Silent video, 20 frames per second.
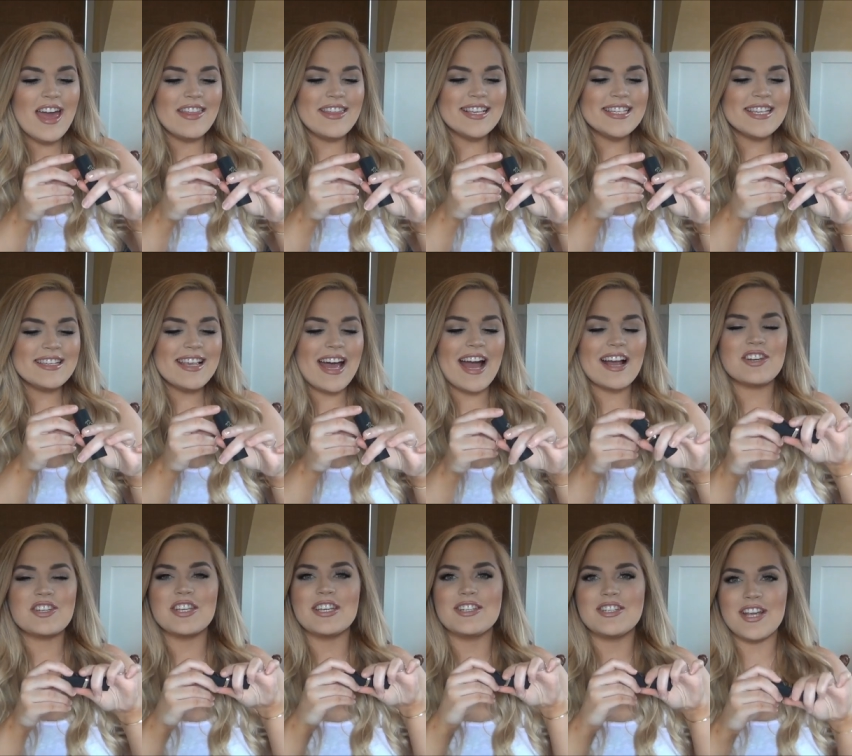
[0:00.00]
This is
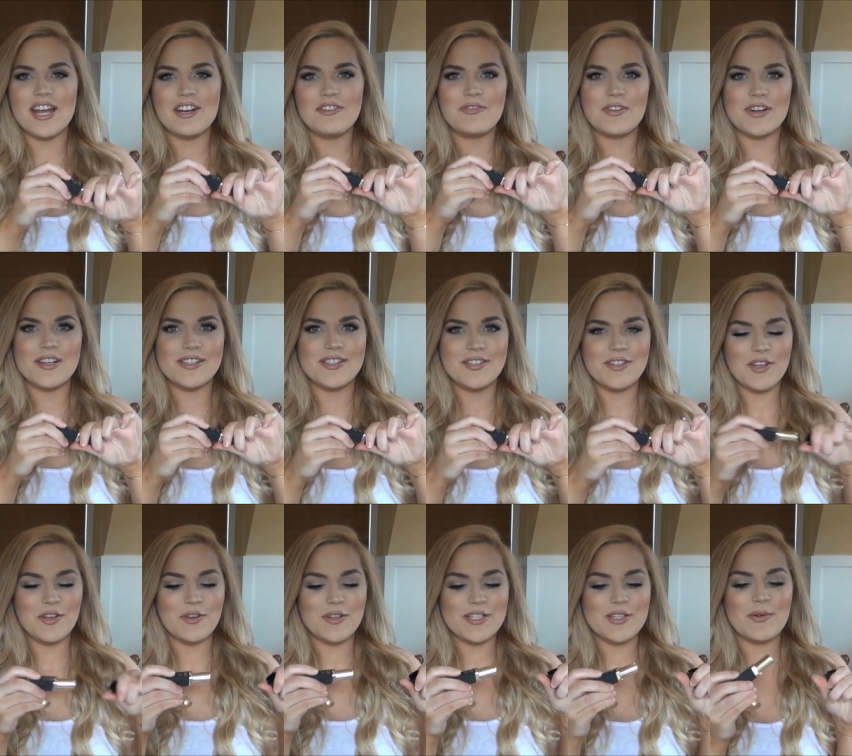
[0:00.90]
actually Jennifer's
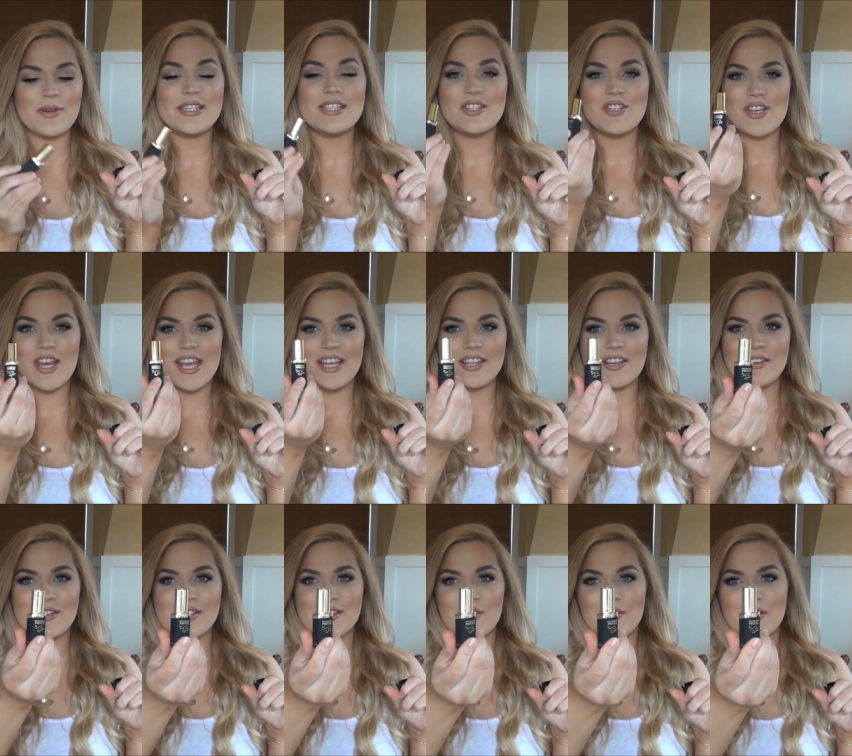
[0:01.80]
Nude, so it's
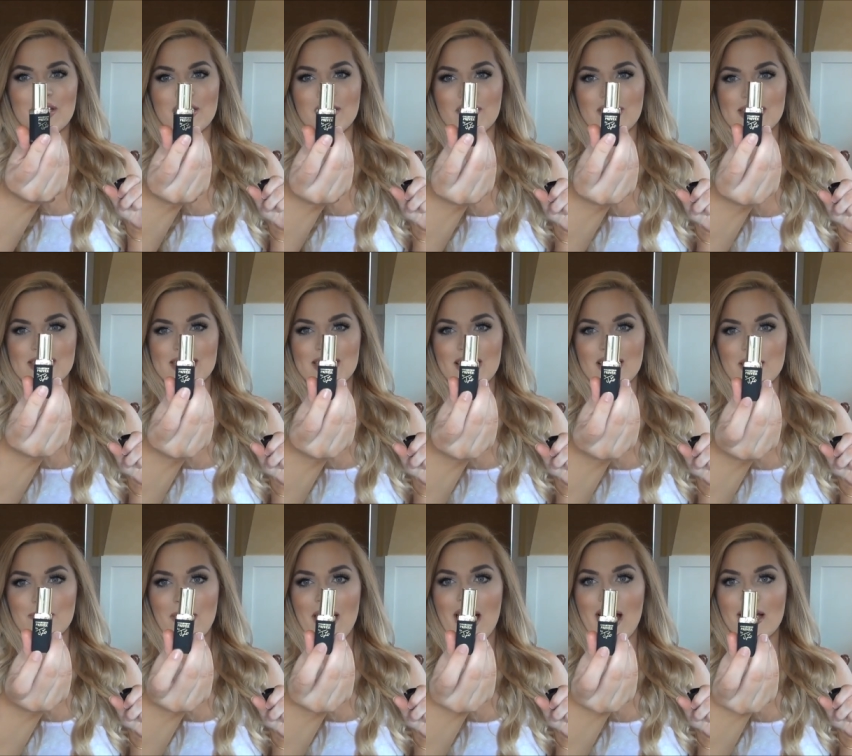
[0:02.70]
J-Lo's Nude, and you can see on
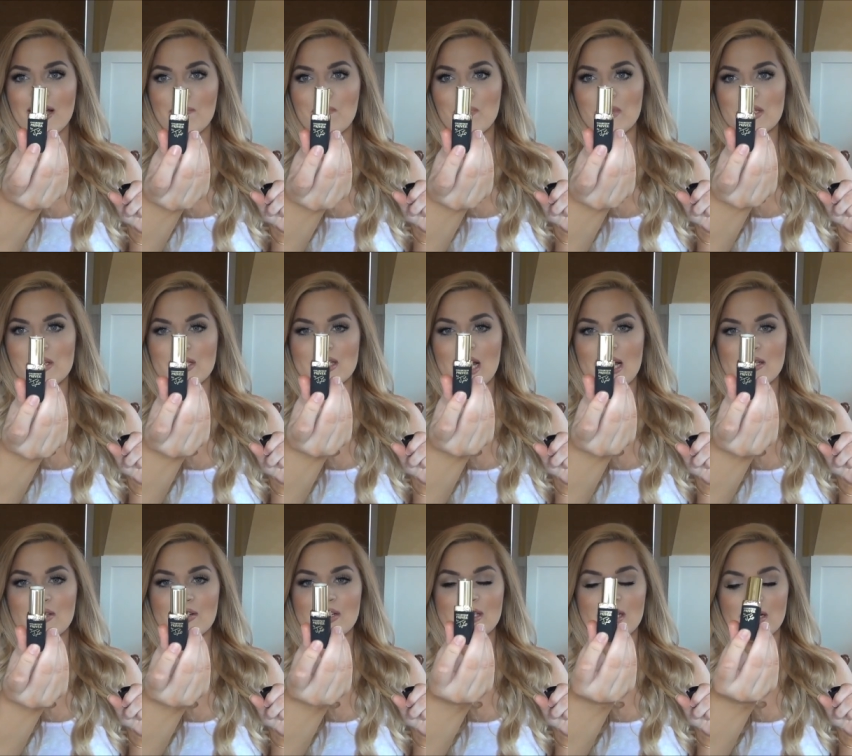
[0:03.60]
the back it just
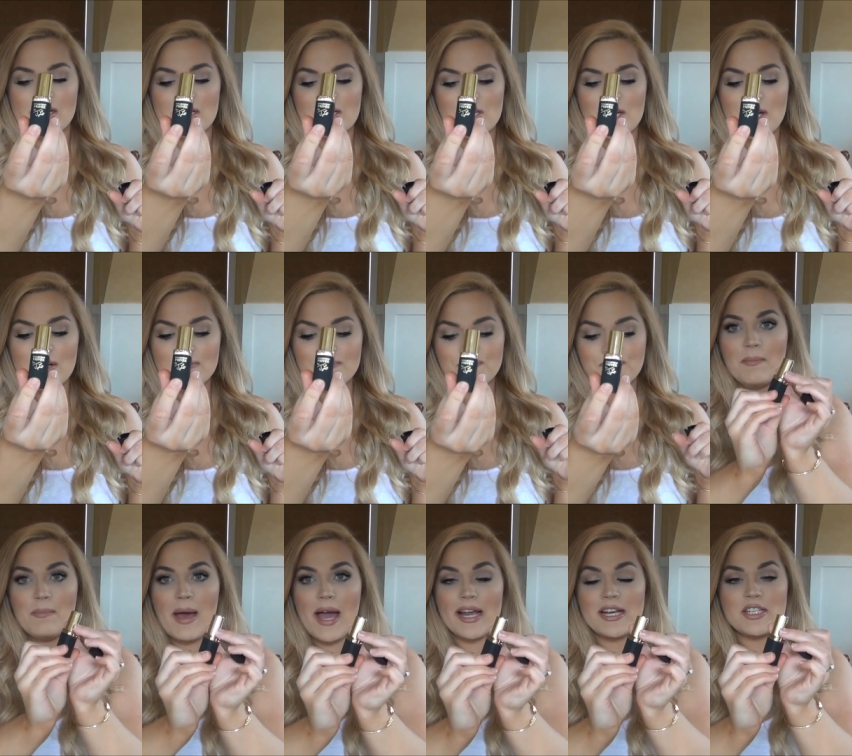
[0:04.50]
has her signature.
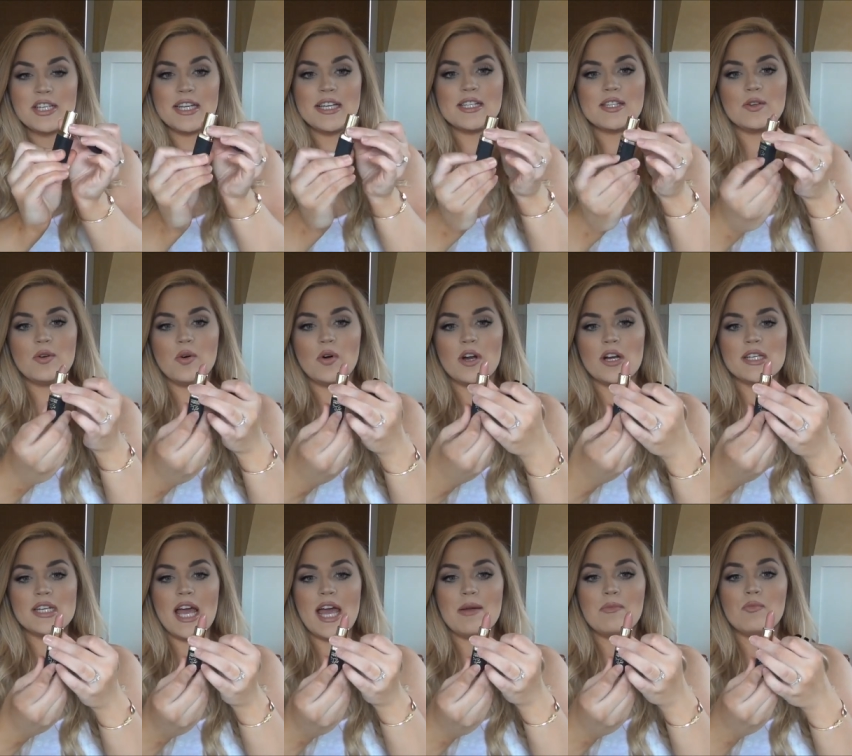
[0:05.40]
Packaging is
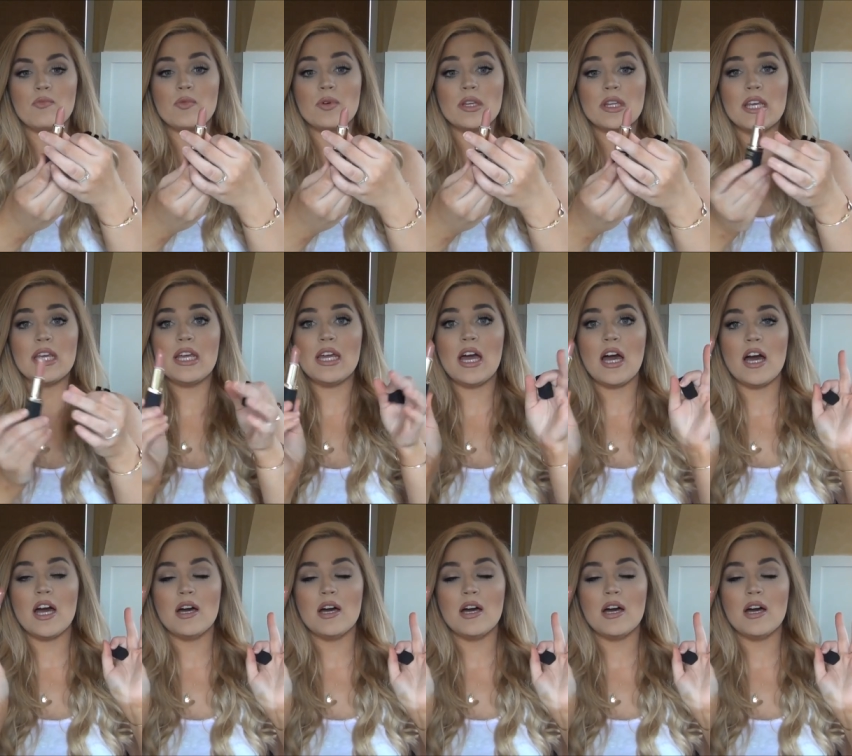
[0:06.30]
gorge. I'm really